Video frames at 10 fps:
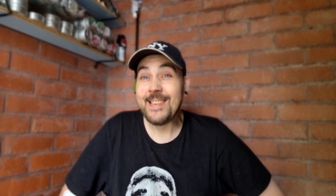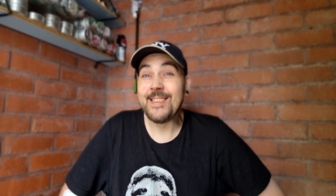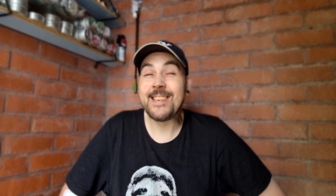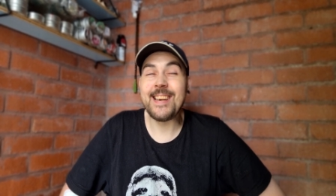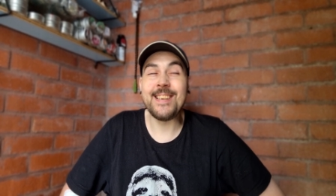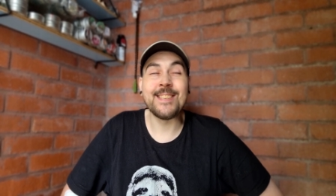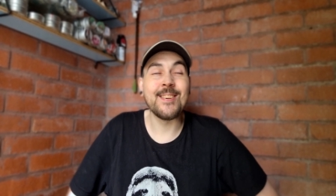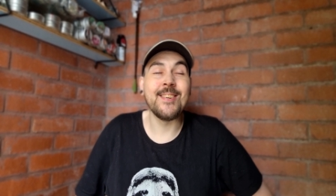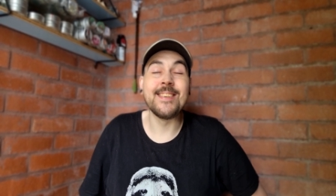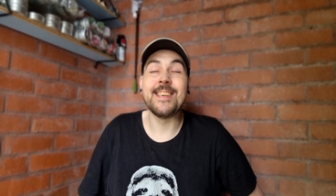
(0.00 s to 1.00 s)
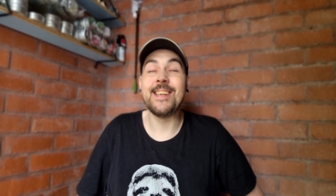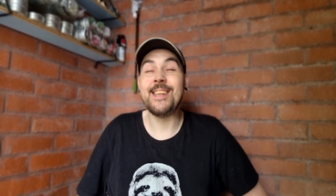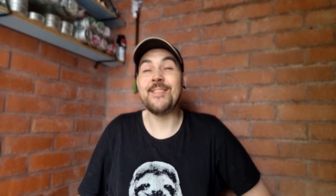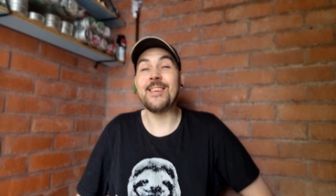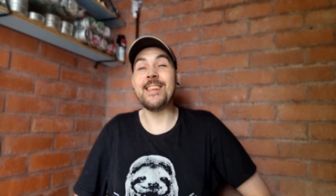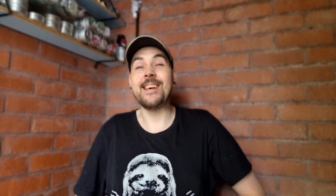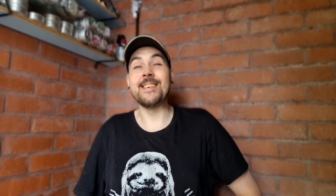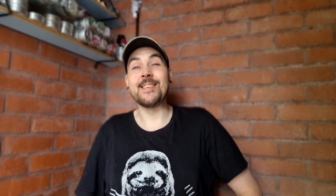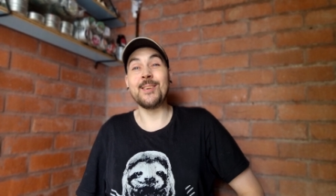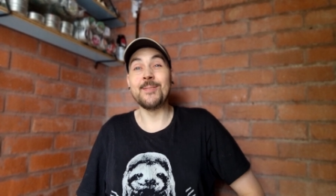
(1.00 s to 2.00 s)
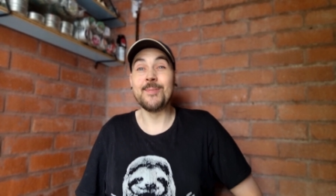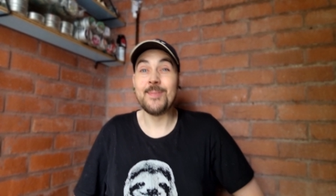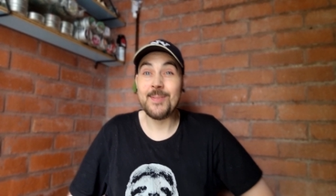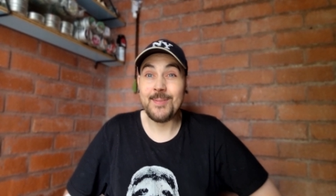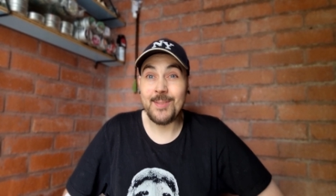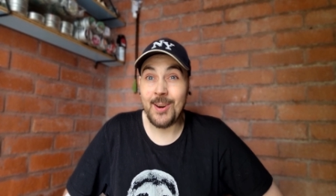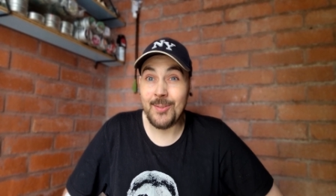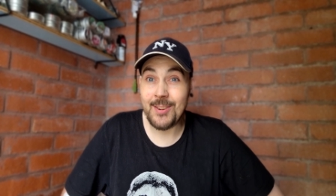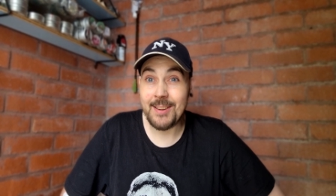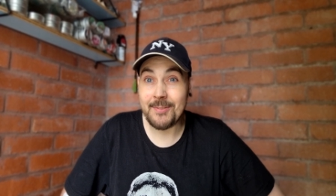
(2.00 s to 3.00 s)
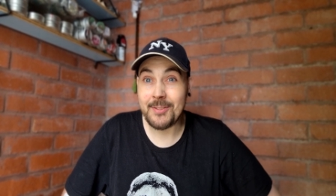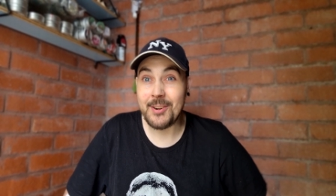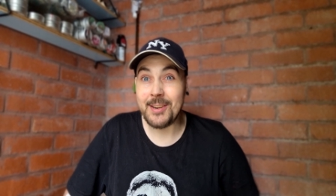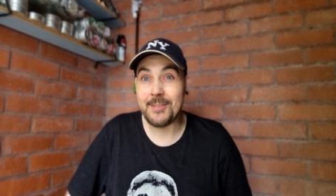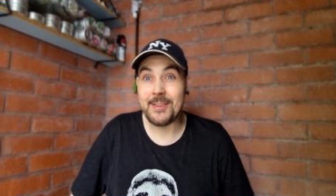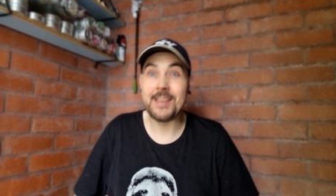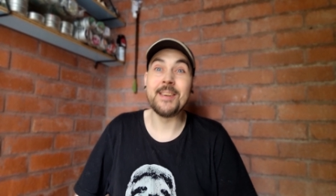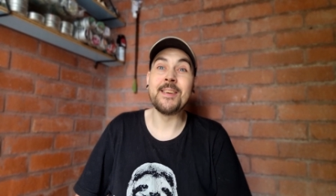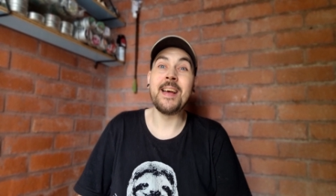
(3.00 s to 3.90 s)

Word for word: Okay, so I'm going to leave it there. So hopefully I haven't forgot anything.